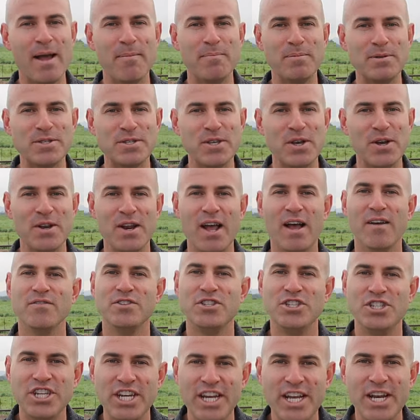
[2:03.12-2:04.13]
episode
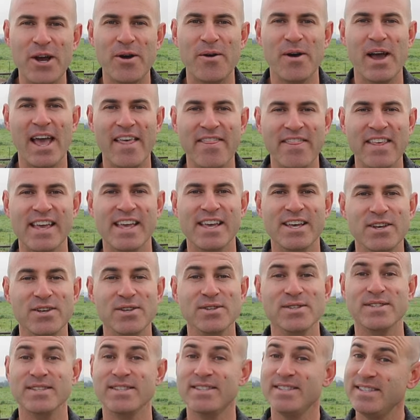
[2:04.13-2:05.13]
of Chino and the
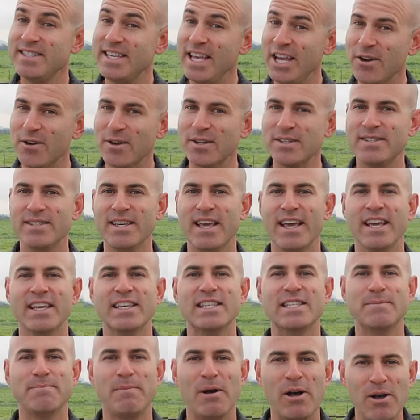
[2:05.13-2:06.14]
Hills Secrets
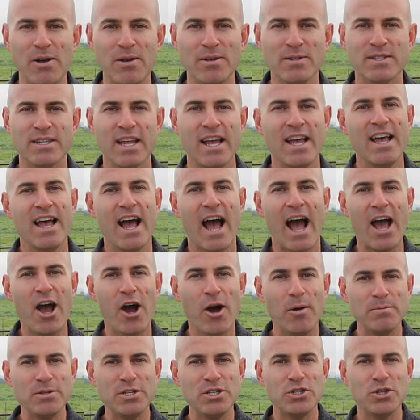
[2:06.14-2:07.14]
Exposed. I
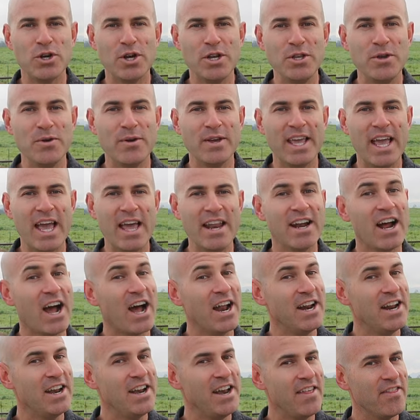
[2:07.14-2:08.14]
hope to join you again
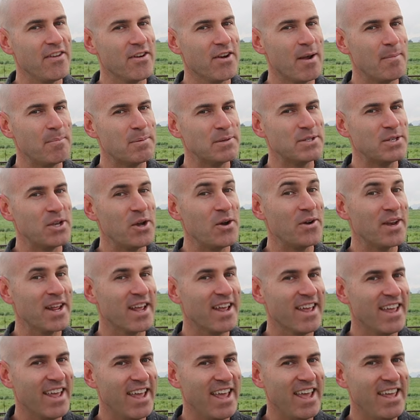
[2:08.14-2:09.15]
on another episode
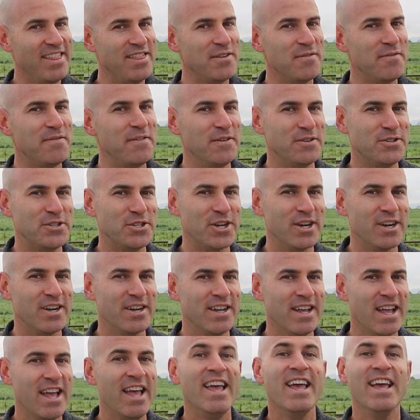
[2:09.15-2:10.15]
in the future.
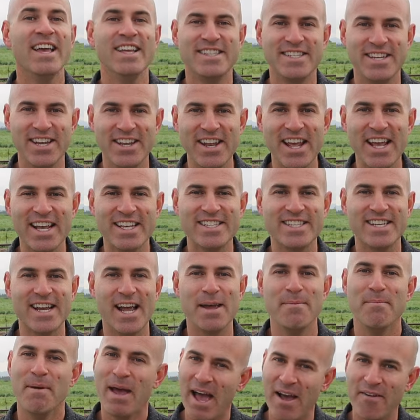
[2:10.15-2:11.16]
Until next
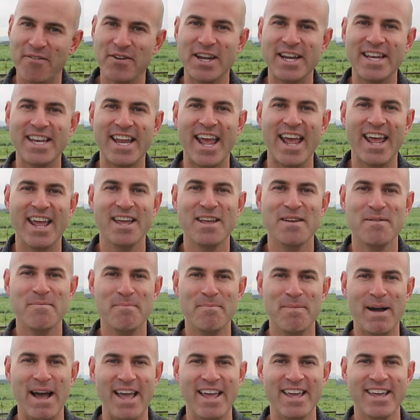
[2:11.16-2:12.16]
time, have a good day.
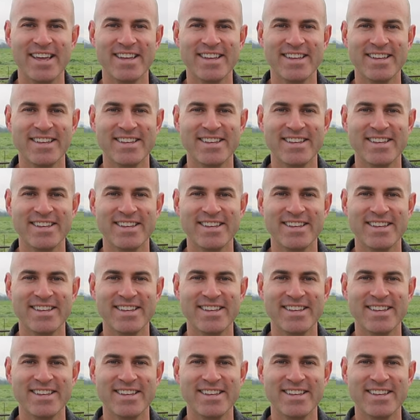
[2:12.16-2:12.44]
Bye.